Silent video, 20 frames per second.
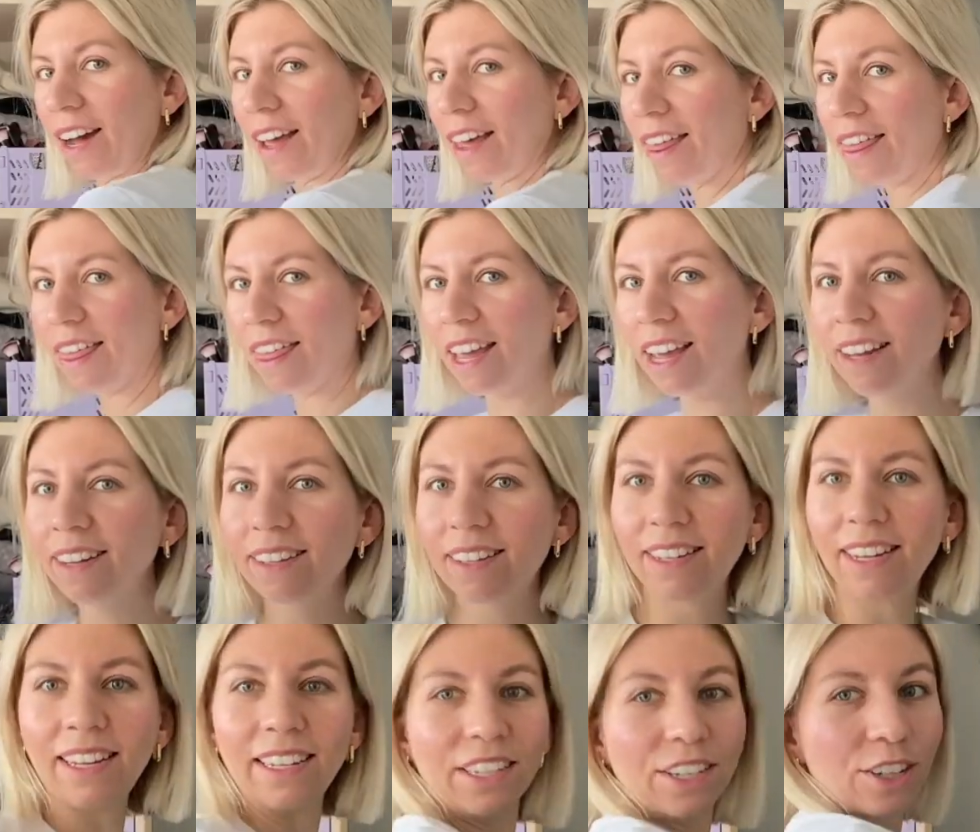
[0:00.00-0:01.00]
think the
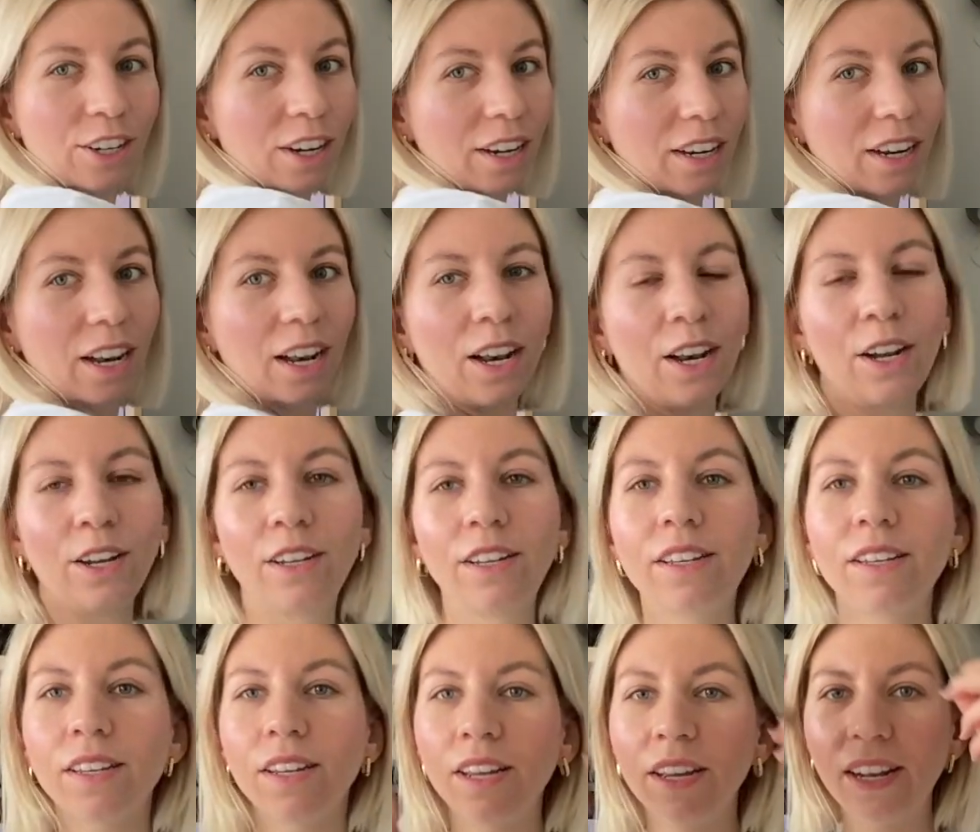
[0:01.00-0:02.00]
t-shirt looks
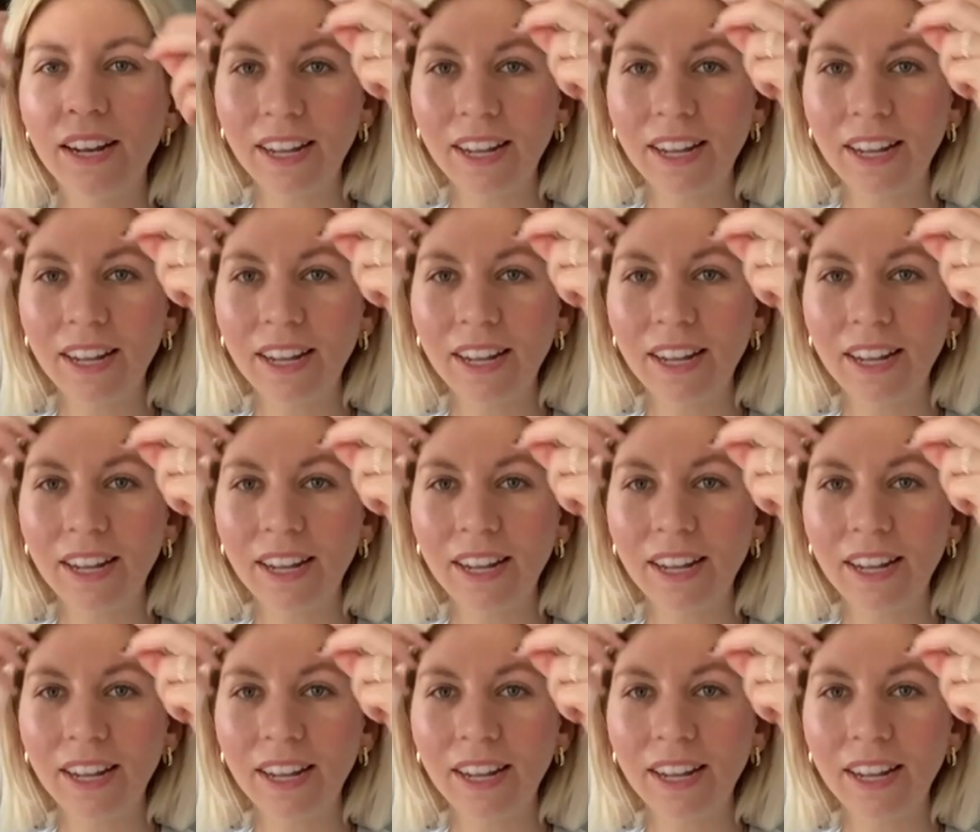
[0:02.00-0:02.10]
good.